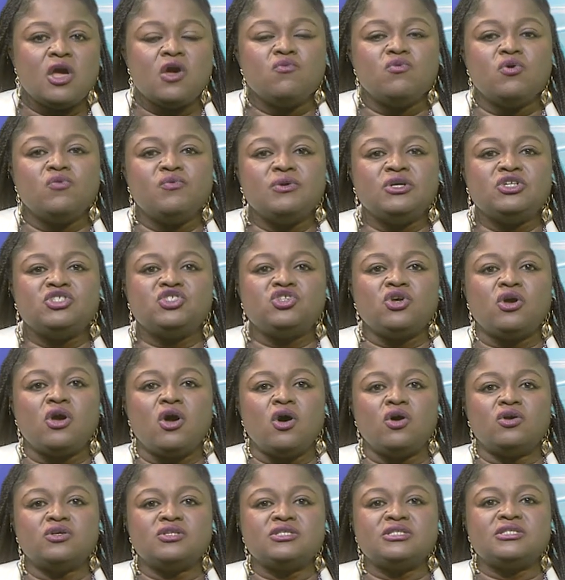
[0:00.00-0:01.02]
who wish to
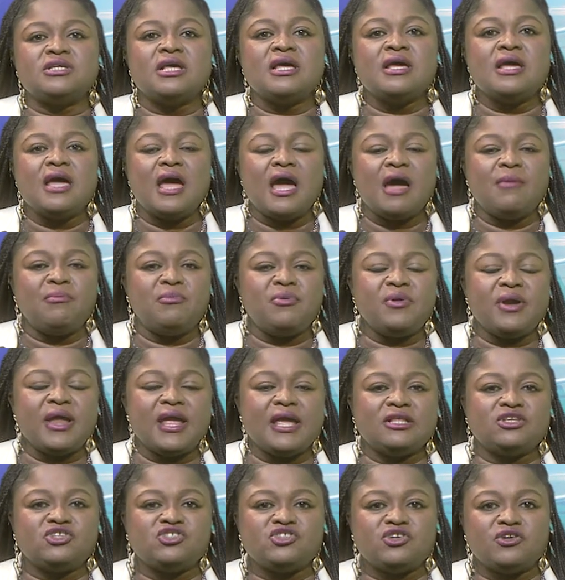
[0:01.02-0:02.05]
cause
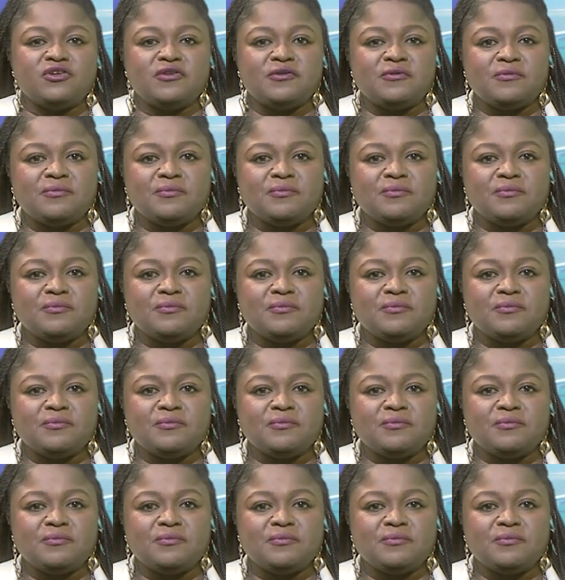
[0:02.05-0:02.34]
apprehension.